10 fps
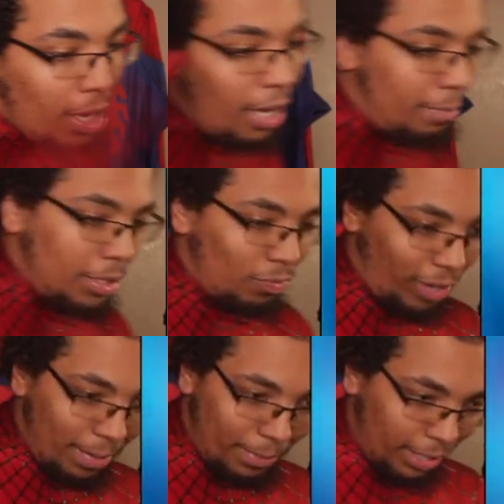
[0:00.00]
I'm just
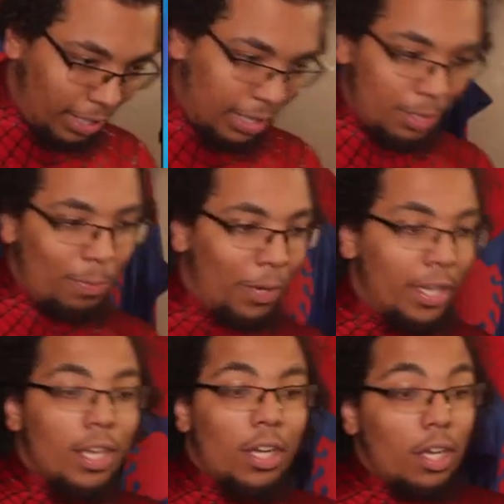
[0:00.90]
rambling at this point.
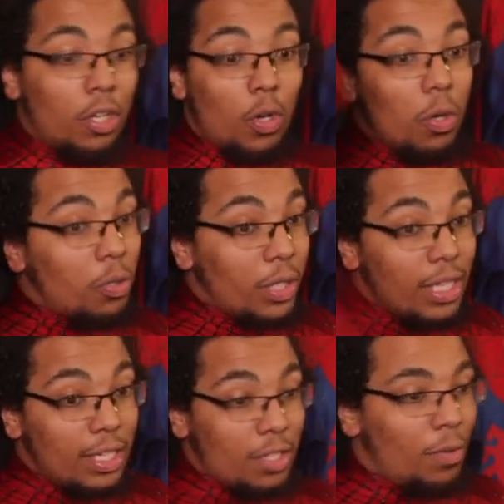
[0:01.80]
Go join the
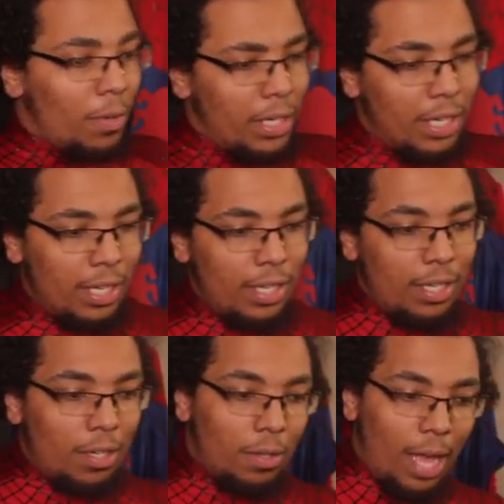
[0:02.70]
Discord.
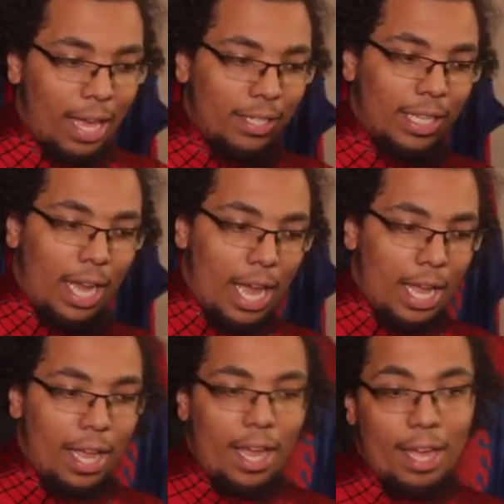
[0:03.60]
Go say
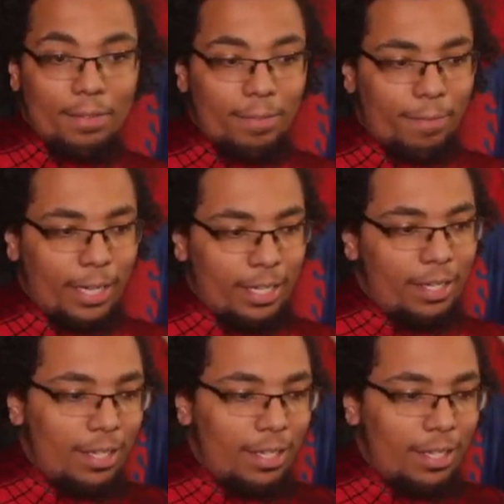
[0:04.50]
hi, have some fun.